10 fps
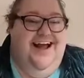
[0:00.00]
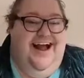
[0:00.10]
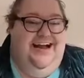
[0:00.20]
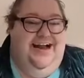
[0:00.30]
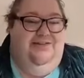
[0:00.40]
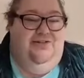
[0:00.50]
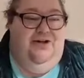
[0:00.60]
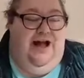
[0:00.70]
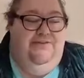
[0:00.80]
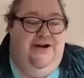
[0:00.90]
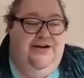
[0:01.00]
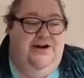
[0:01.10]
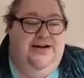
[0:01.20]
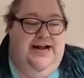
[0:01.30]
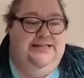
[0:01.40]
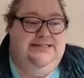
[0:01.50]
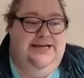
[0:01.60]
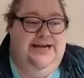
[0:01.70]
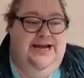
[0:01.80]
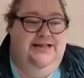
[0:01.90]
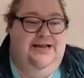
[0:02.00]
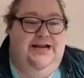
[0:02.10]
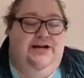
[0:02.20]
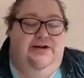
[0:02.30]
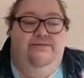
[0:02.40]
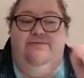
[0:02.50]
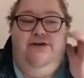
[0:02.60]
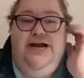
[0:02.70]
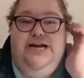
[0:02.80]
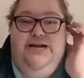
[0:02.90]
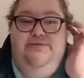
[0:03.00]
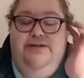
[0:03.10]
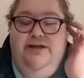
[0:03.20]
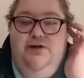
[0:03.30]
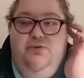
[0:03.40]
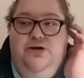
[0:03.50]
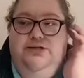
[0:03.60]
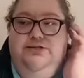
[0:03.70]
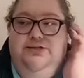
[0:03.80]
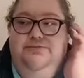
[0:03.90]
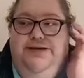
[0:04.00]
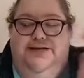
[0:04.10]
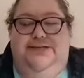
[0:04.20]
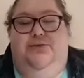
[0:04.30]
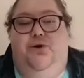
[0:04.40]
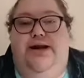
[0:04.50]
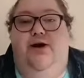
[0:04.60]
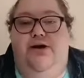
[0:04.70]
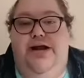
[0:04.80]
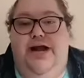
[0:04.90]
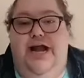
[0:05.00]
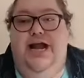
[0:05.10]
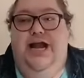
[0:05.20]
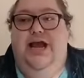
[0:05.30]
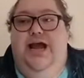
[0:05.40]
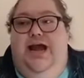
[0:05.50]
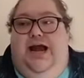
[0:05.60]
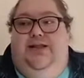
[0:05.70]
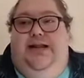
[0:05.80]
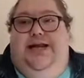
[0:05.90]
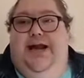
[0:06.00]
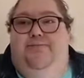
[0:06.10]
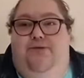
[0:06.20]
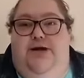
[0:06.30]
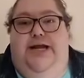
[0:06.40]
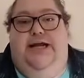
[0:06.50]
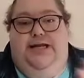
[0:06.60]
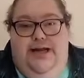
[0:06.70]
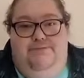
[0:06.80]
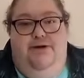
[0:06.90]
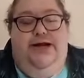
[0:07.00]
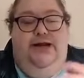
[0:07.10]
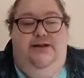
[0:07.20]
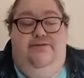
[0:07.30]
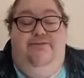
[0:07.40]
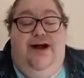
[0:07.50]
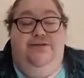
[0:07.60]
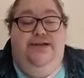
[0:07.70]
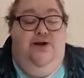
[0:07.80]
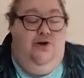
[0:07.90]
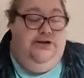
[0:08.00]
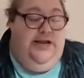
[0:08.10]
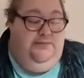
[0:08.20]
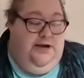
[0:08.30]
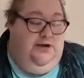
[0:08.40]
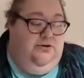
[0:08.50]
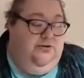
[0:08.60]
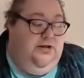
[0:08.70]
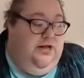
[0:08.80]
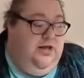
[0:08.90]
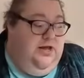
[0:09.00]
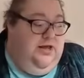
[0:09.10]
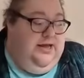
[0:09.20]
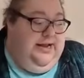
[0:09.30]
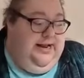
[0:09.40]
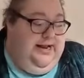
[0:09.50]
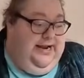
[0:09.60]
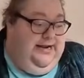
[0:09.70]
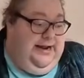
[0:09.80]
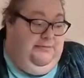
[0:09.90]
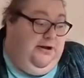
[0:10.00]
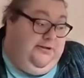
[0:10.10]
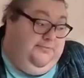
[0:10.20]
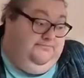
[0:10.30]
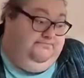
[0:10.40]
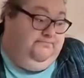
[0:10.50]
And I found it on Etsy, and then I couldn't find any of the other ones because they weren't out yet. And then I kept looking, and they finally all came out, and I bought them.